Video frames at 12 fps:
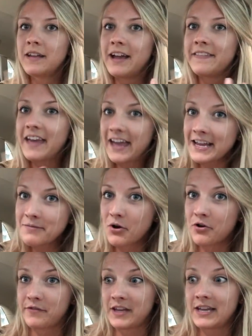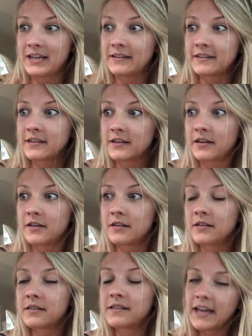And the aim of it is to
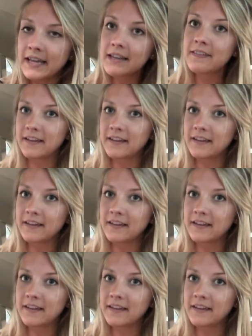take